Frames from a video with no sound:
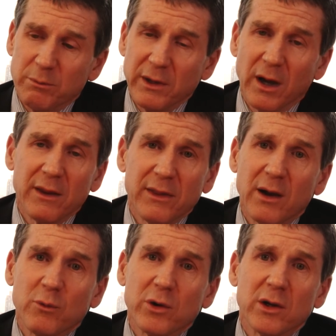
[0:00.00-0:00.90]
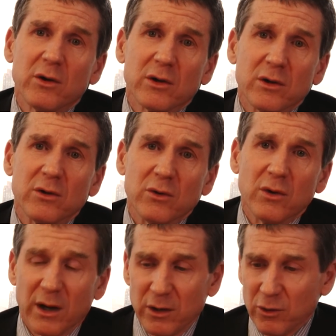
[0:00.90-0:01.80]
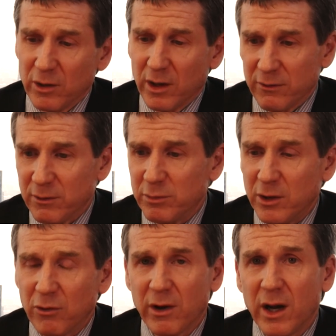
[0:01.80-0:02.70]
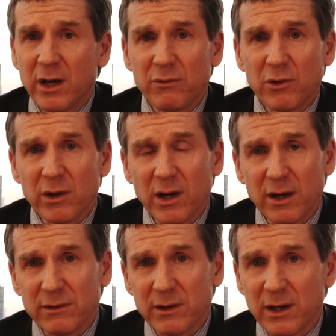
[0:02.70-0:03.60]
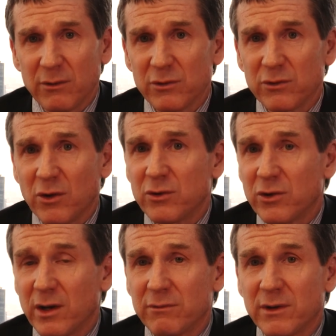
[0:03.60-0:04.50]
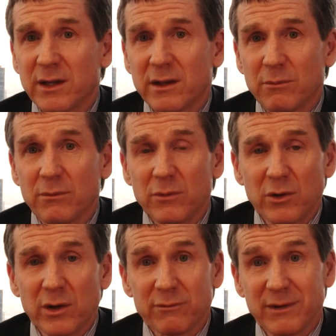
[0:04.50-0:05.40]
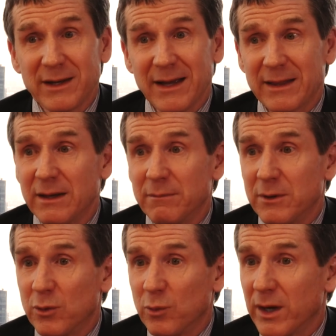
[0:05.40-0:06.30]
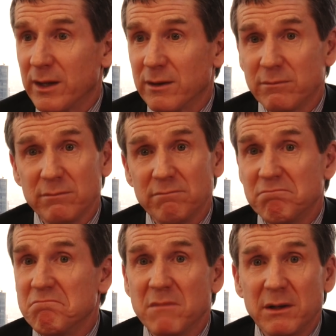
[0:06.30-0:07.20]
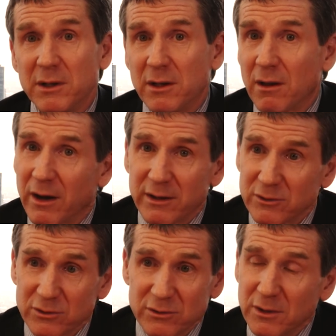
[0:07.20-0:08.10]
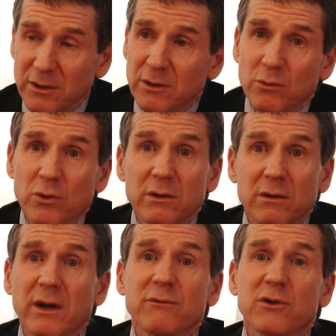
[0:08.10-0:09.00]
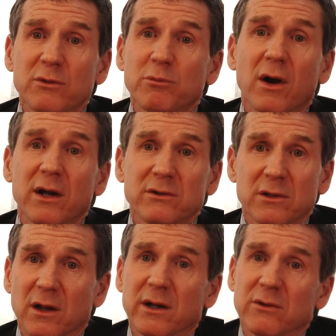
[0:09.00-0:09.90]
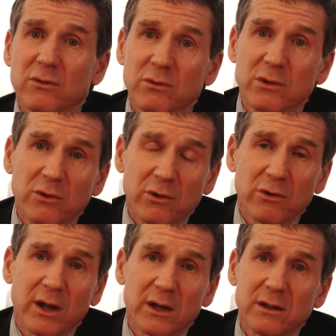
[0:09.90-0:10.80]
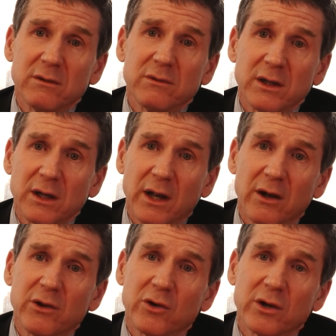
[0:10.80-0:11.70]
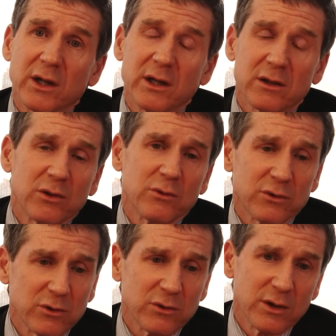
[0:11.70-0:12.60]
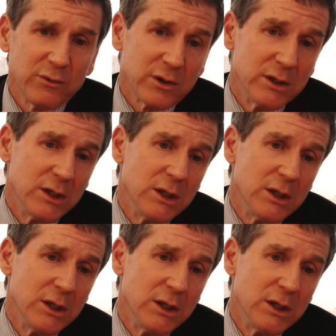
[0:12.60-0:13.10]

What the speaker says: Beyond that, what are you going to do? You're going to have to be creative, you're going to have to get results, you're going to have to get them in a way that maybe clients wouldn't, have to surprise clients with your creativity and how you're going to get to the result they want.